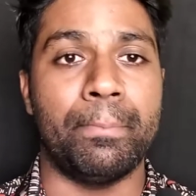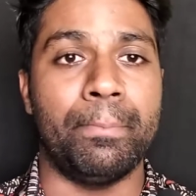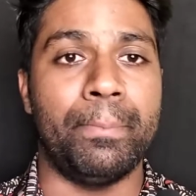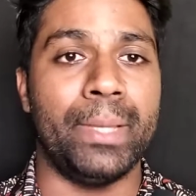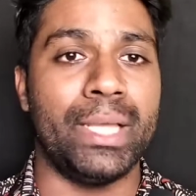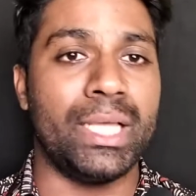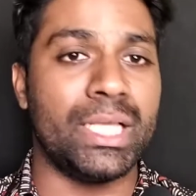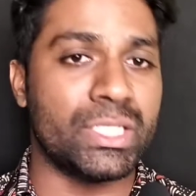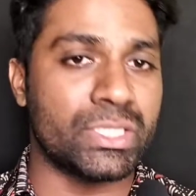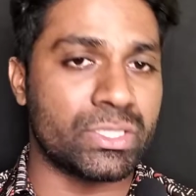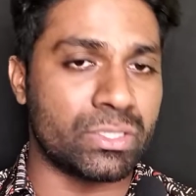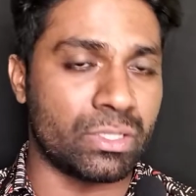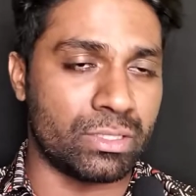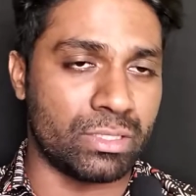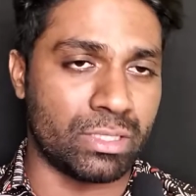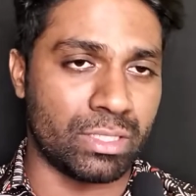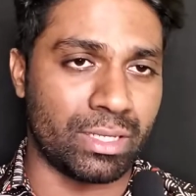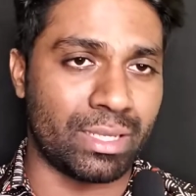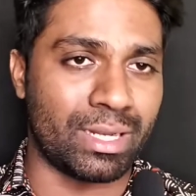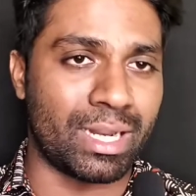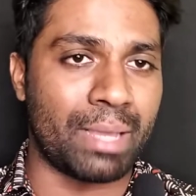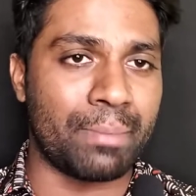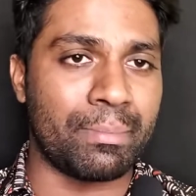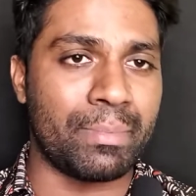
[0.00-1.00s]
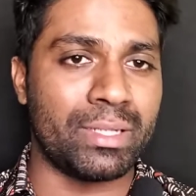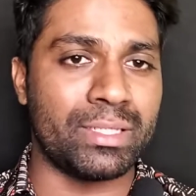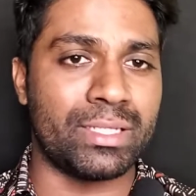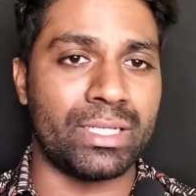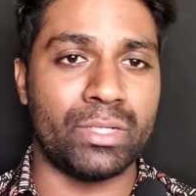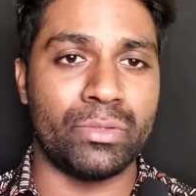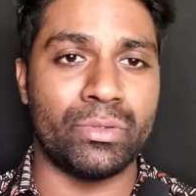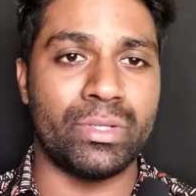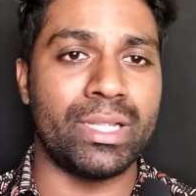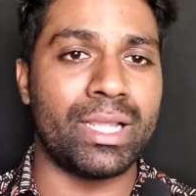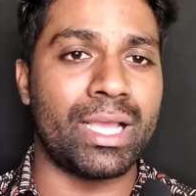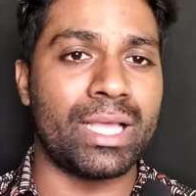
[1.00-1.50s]
based on the grammar
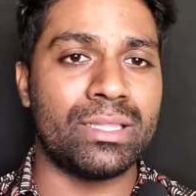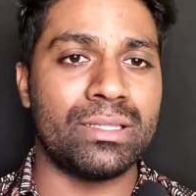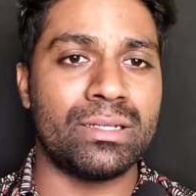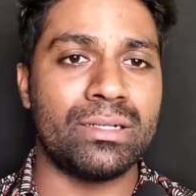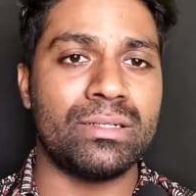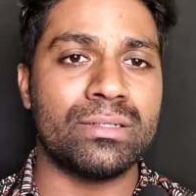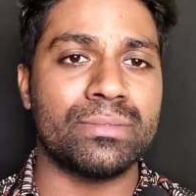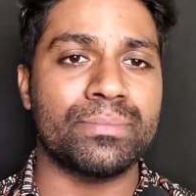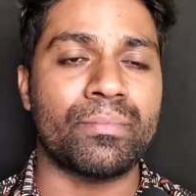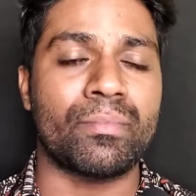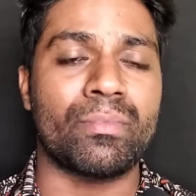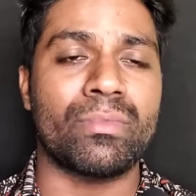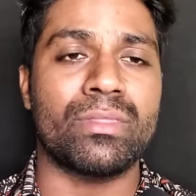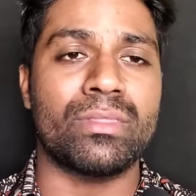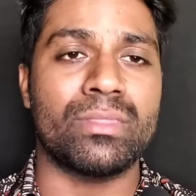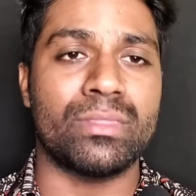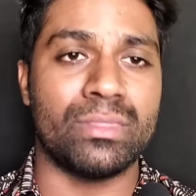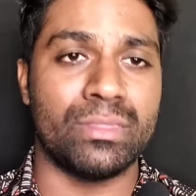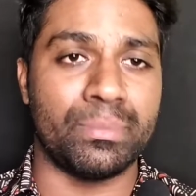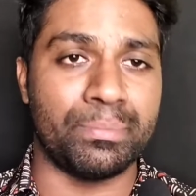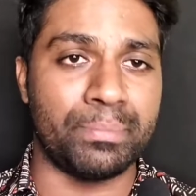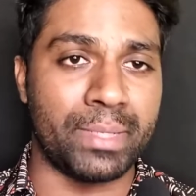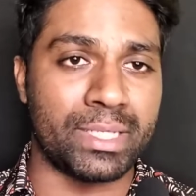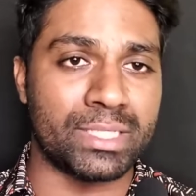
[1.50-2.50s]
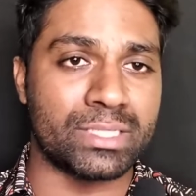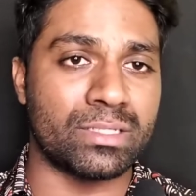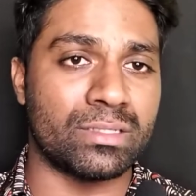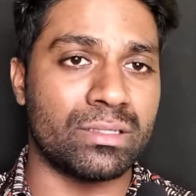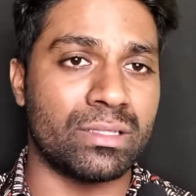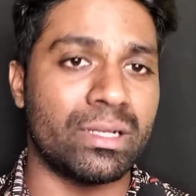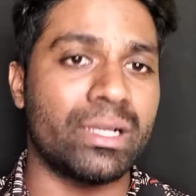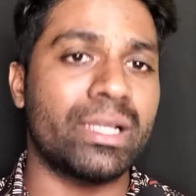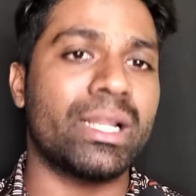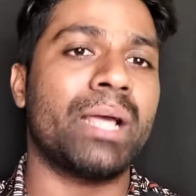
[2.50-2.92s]
that you gathered, based on the